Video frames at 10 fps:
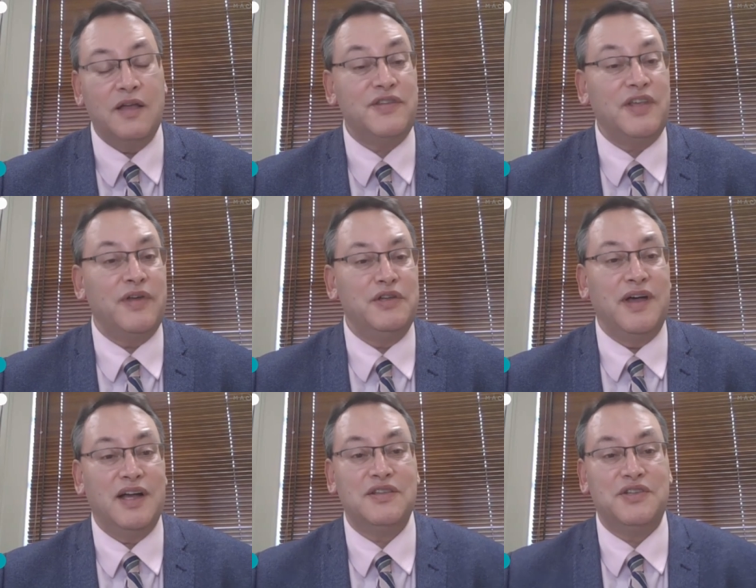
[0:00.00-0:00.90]
I say
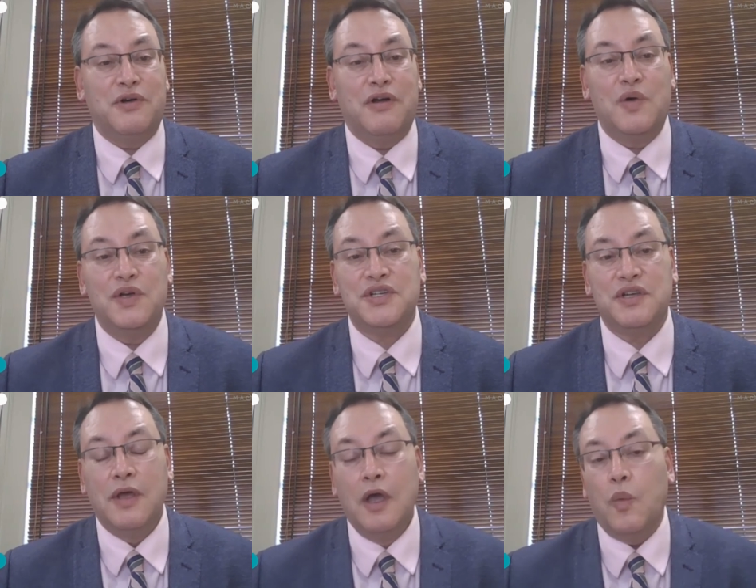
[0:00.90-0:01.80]
you've answered your own
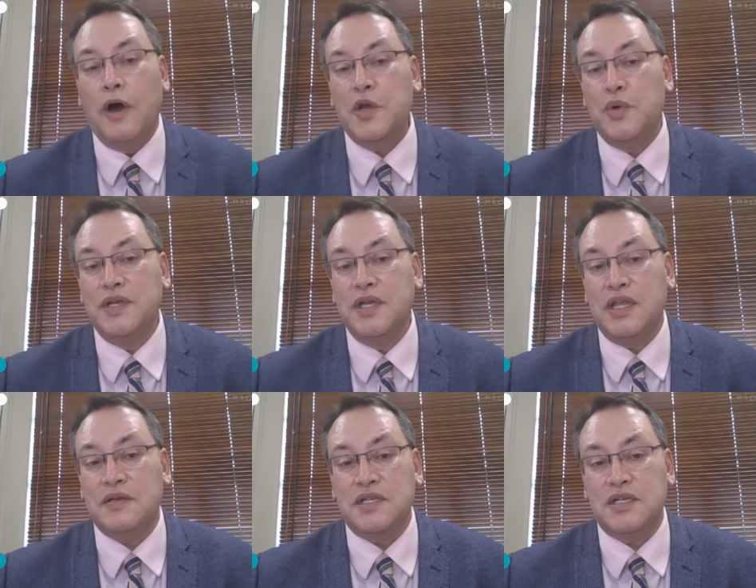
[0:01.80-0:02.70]
question. Why do we
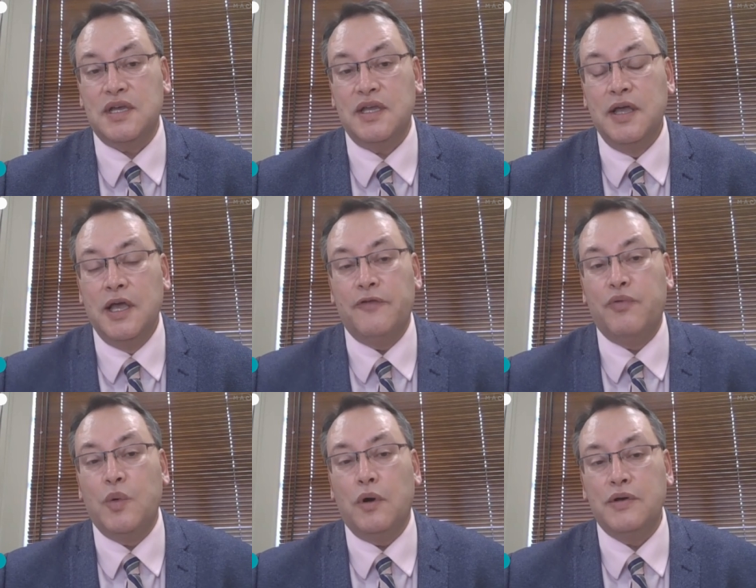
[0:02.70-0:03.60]
need ethnicity
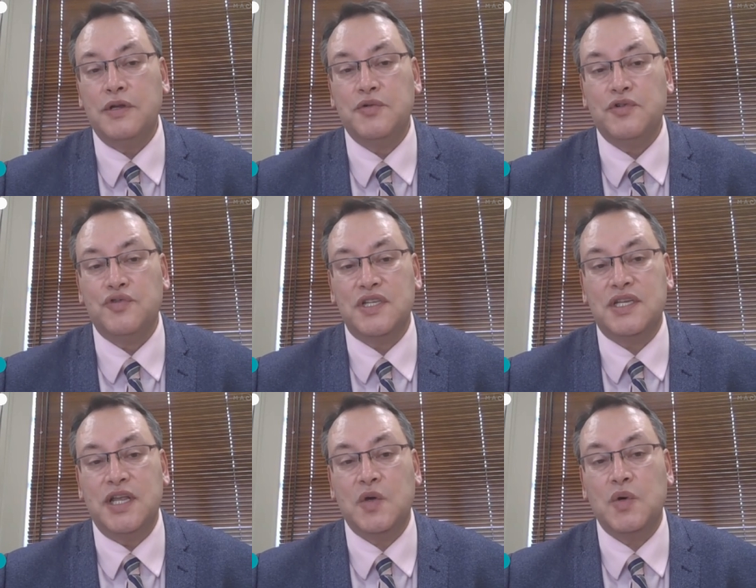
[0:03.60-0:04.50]
if we're wanting to
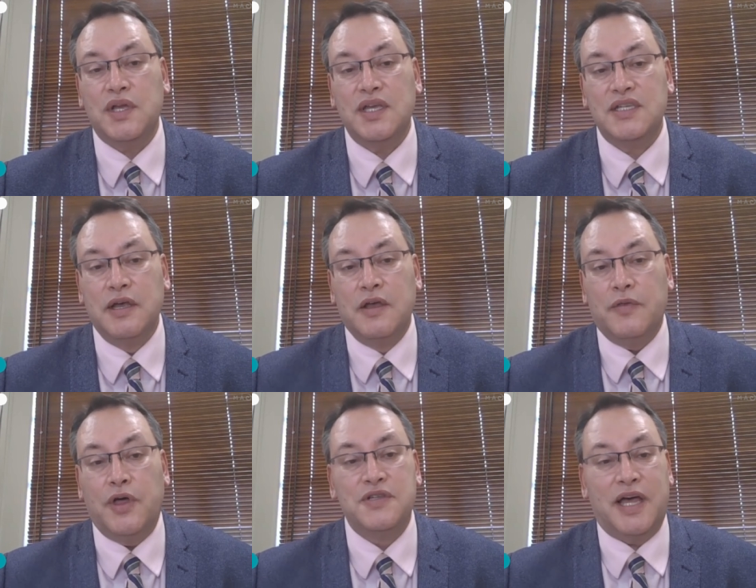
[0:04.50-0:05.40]
address inequities?
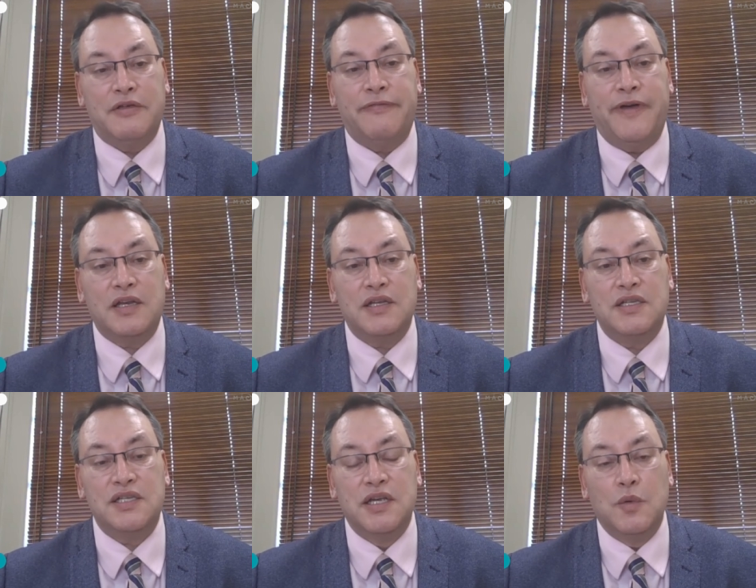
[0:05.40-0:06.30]
Those other
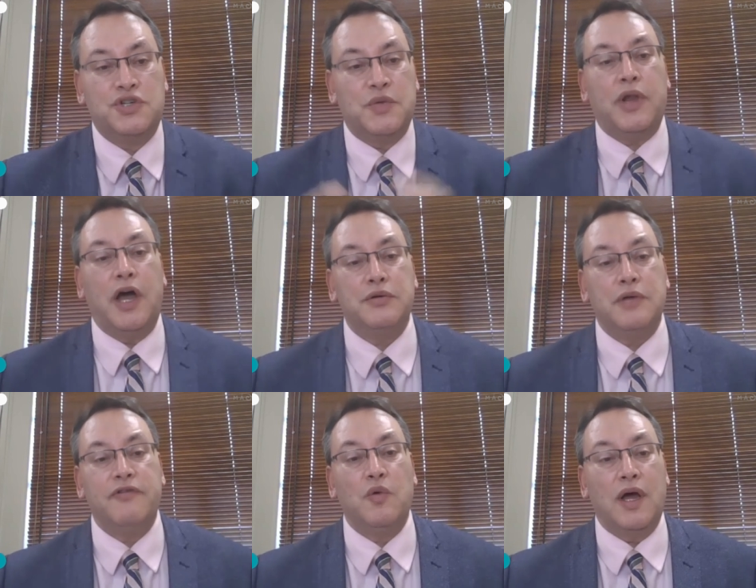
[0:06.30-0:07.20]
factors, which apply
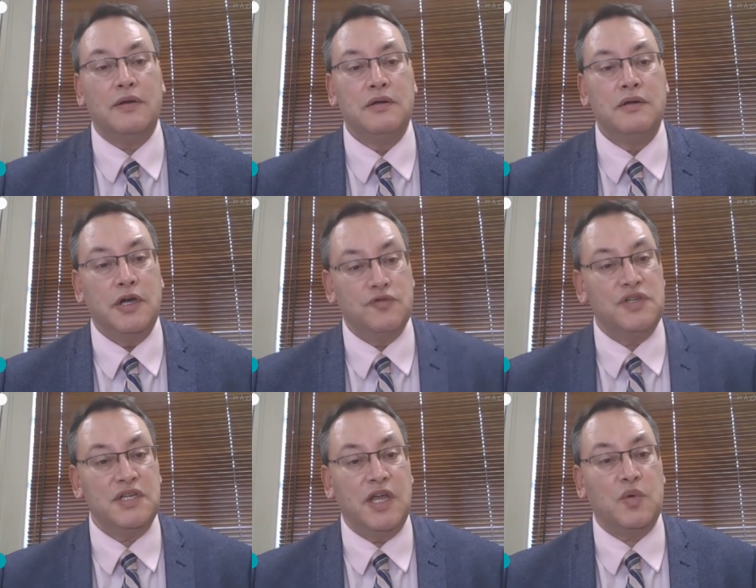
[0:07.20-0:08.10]
to everyone,
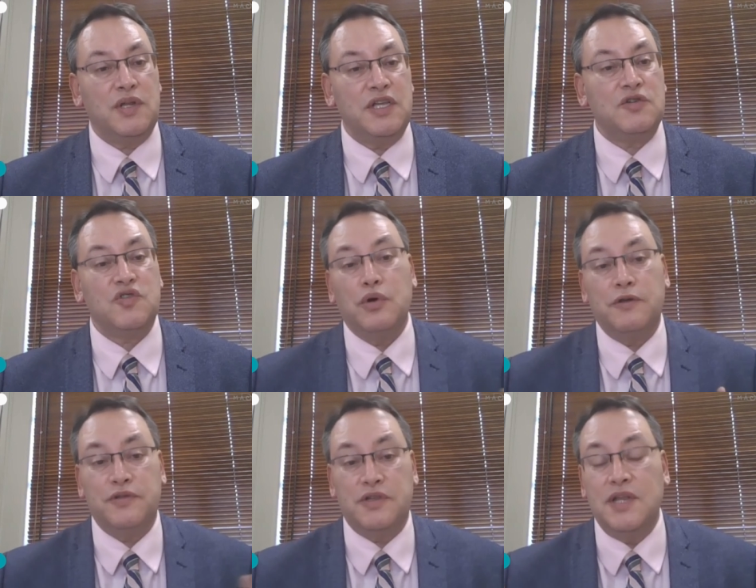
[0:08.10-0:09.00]
address inequities because
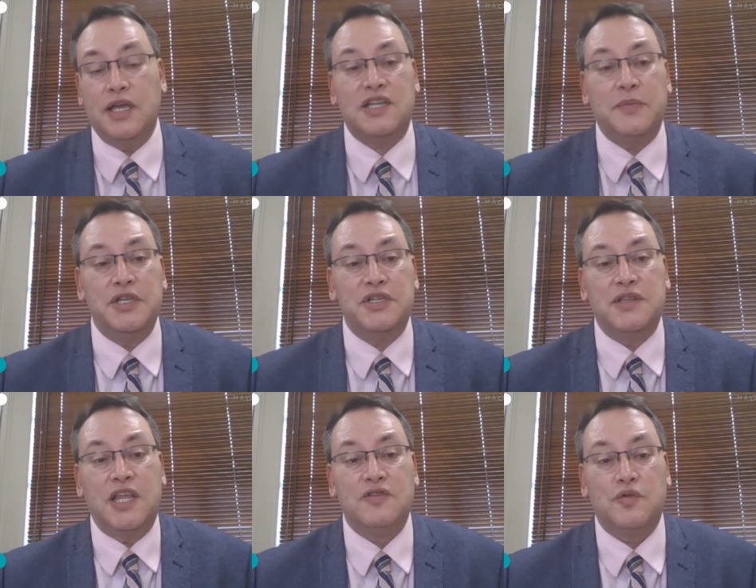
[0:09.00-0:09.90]
what you didn't actually
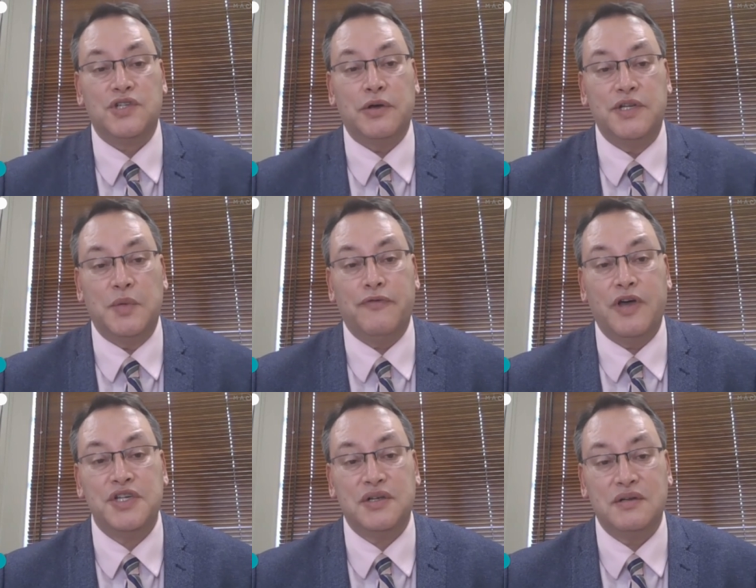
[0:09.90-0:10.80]
mention there, there's also a
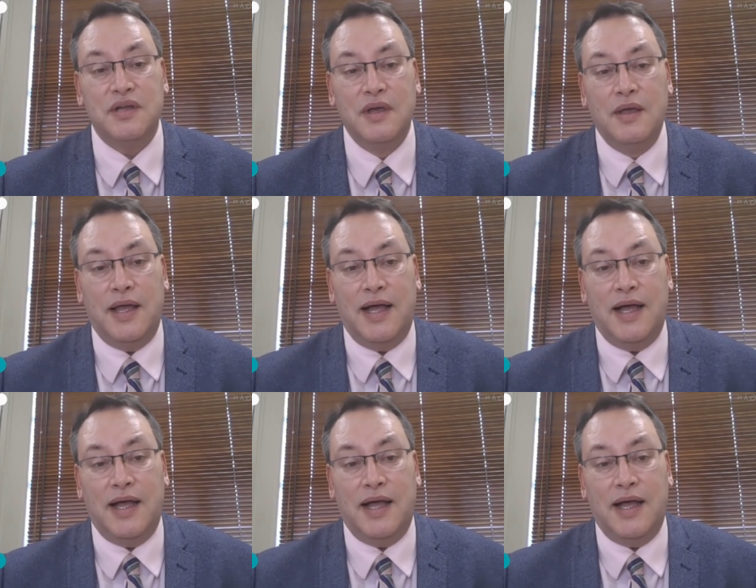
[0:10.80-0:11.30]
deprivation